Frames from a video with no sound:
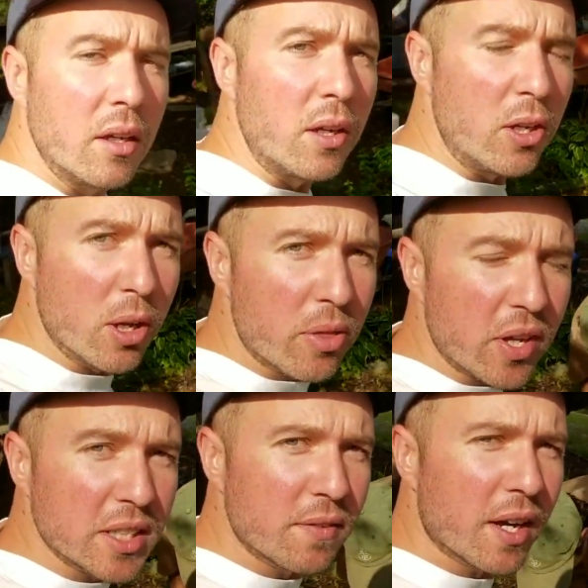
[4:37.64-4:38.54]
You know
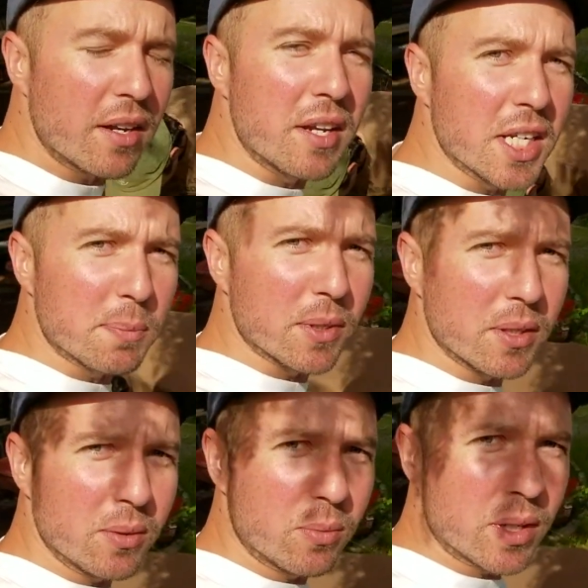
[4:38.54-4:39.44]
things have gotten desperate
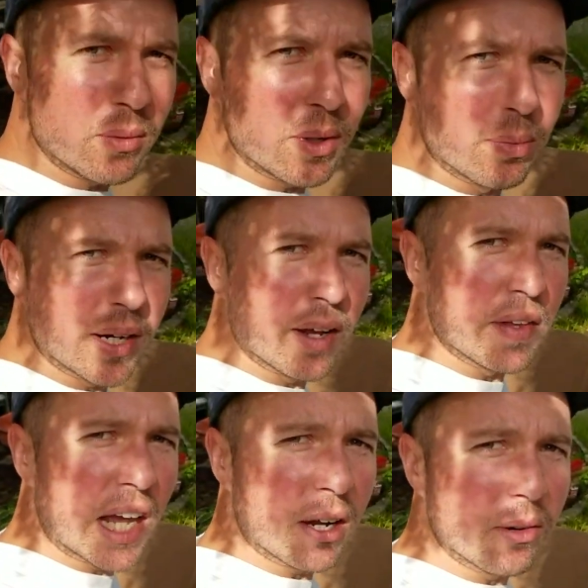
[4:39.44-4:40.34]
when we bring out the angle